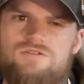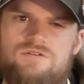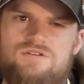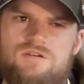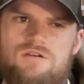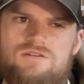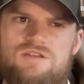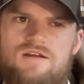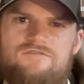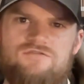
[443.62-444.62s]
using our
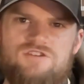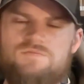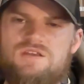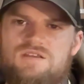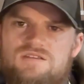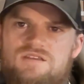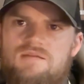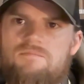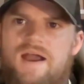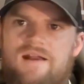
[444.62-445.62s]
stuff just because of the
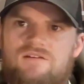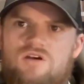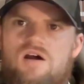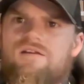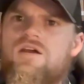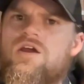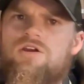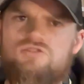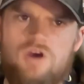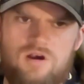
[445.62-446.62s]
impact on
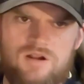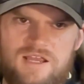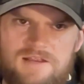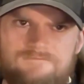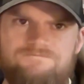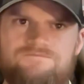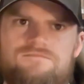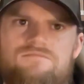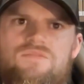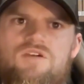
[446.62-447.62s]
targeting,
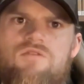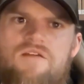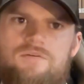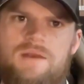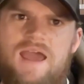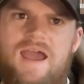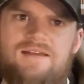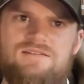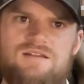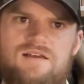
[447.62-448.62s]
right, from an
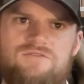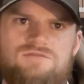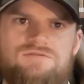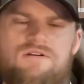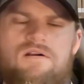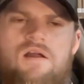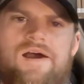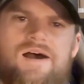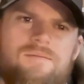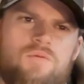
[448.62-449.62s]
ads level.
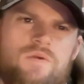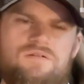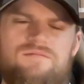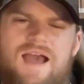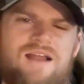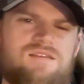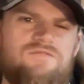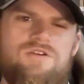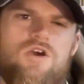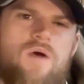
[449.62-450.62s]
But we don't
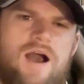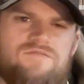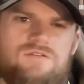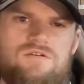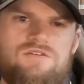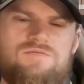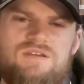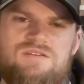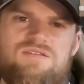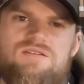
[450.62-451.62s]
actively go after those
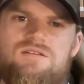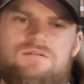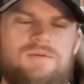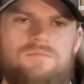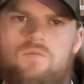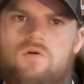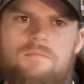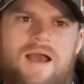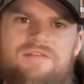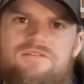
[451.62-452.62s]
because it's a little bit more
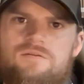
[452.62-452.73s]
math to